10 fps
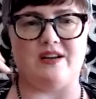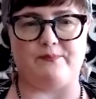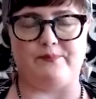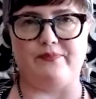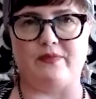
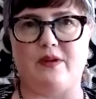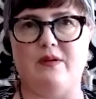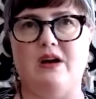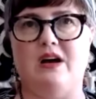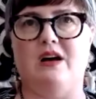a
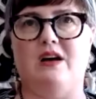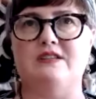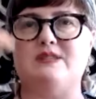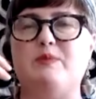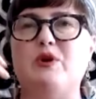spirit that
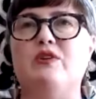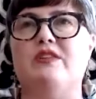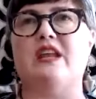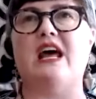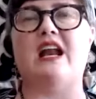had
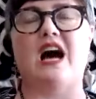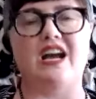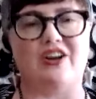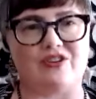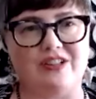higher
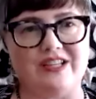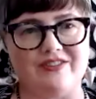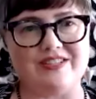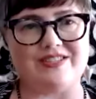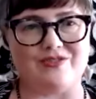clearance or that was
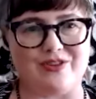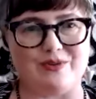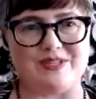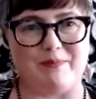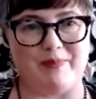above
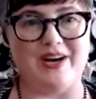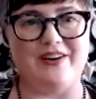them